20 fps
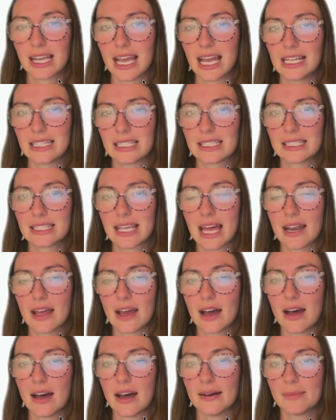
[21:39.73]
and set
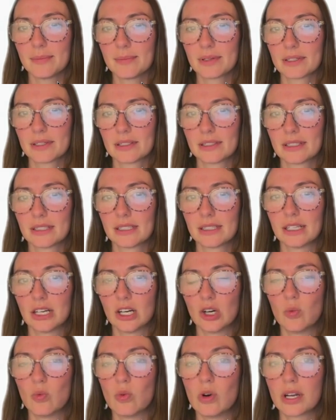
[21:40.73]
up
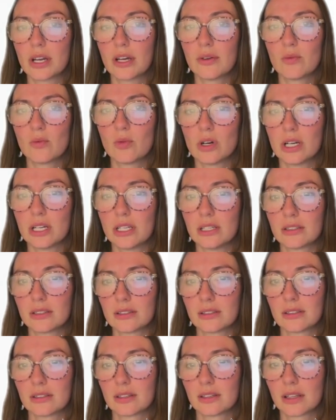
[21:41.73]
a one-on-one
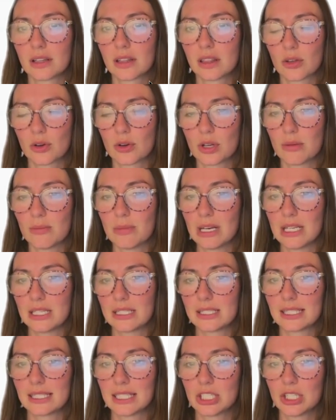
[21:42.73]

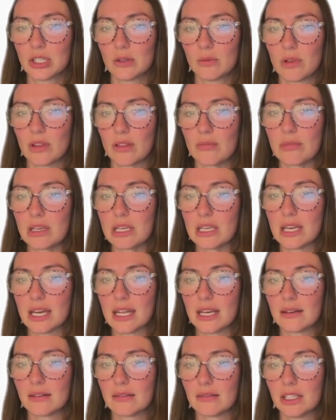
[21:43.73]
30-minute session with me
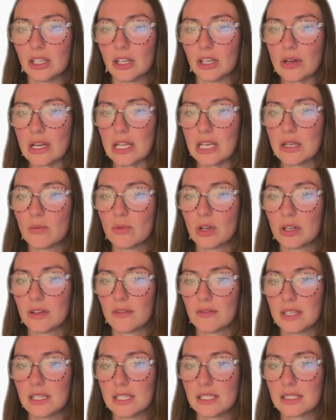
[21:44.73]
at, any one
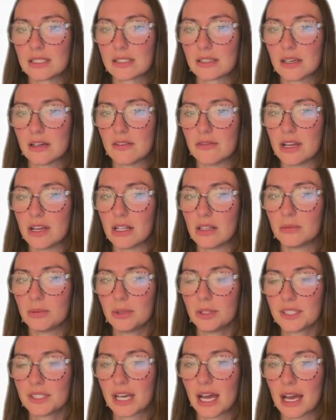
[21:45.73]
of these
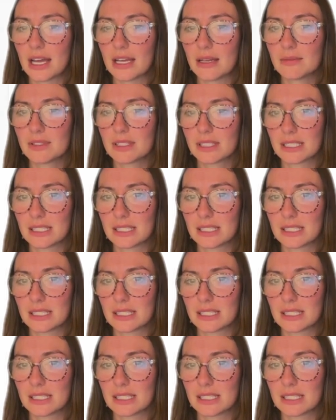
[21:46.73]
available times.